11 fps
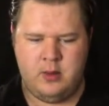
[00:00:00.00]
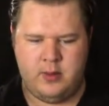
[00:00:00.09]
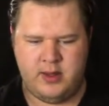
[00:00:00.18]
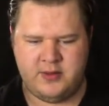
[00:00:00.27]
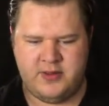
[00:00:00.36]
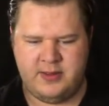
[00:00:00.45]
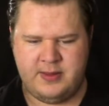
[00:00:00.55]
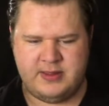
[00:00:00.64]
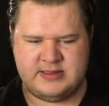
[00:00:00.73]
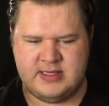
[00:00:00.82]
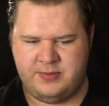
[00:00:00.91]
one thing that
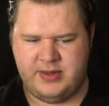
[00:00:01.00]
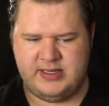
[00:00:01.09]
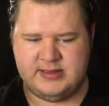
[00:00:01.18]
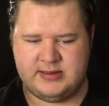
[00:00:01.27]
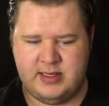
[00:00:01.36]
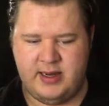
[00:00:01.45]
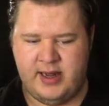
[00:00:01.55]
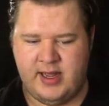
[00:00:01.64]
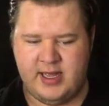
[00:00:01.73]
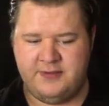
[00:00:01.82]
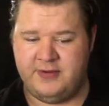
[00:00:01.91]
this template does not
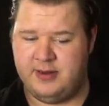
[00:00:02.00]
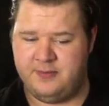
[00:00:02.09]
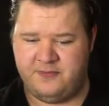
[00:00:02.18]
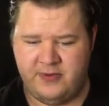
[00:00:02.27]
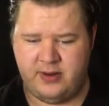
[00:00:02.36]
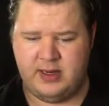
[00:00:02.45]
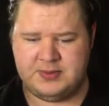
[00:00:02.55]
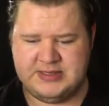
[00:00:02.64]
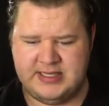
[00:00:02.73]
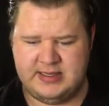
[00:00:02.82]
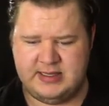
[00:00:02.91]
have, and I'm very
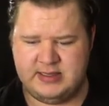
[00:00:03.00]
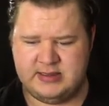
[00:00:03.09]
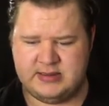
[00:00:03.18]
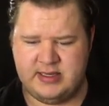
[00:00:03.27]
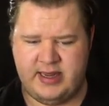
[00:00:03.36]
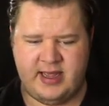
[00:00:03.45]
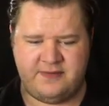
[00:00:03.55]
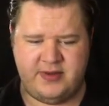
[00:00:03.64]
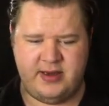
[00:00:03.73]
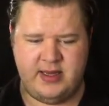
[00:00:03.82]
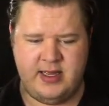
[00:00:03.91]
upset that it doesn't
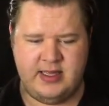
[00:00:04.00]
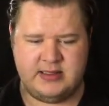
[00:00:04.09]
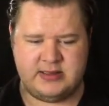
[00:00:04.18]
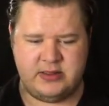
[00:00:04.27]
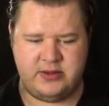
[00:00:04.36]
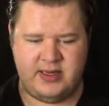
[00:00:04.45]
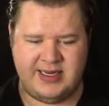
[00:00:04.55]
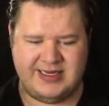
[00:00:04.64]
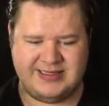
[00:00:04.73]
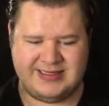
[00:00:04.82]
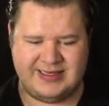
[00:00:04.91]
have it, is it only
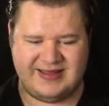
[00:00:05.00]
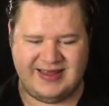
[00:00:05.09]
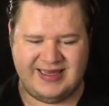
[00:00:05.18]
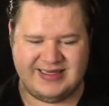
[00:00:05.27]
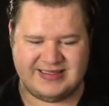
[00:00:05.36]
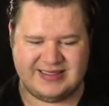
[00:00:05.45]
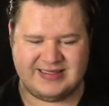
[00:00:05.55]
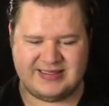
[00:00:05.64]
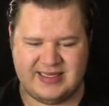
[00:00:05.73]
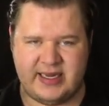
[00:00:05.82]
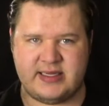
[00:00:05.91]
has these
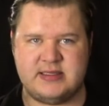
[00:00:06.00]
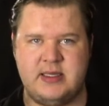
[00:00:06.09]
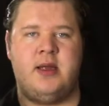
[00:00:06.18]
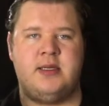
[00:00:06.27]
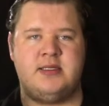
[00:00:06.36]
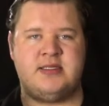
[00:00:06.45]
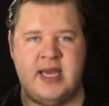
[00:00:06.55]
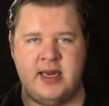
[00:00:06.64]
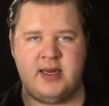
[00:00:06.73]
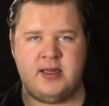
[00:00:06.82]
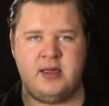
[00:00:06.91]
6.
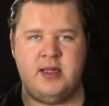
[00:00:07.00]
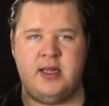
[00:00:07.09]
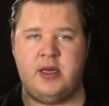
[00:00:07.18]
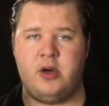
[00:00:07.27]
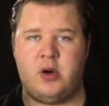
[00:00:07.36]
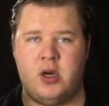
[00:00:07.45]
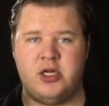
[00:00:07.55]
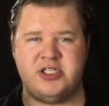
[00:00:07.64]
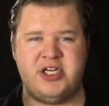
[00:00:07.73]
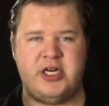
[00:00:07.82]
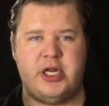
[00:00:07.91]
Technically, in your
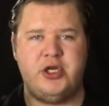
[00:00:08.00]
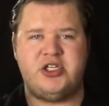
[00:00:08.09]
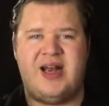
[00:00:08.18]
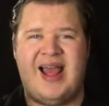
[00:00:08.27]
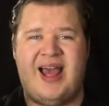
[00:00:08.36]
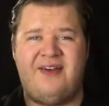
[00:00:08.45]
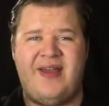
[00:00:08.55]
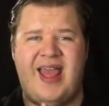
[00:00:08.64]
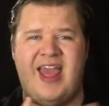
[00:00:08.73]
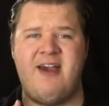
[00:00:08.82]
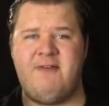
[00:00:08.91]
call sheet, you should have
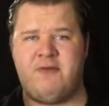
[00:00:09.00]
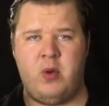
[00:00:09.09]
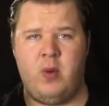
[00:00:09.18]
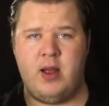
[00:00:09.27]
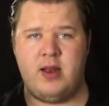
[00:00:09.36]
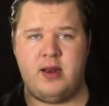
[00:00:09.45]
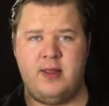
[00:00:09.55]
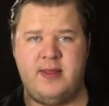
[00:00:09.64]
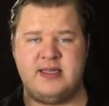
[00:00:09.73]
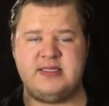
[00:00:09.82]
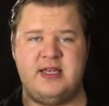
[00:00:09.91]
everyone
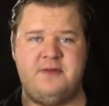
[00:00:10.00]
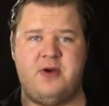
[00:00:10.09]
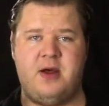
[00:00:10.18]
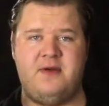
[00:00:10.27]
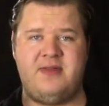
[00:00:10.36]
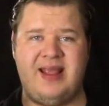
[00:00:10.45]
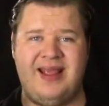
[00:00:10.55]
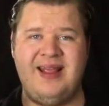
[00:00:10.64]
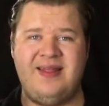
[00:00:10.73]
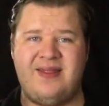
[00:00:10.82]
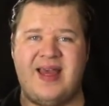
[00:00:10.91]
that's involved
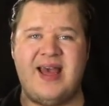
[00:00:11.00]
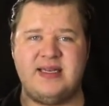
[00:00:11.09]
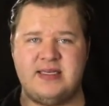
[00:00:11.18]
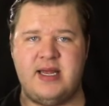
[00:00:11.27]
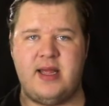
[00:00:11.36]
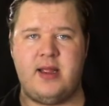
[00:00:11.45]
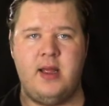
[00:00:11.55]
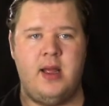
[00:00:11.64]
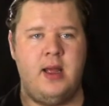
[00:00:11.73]
in that day.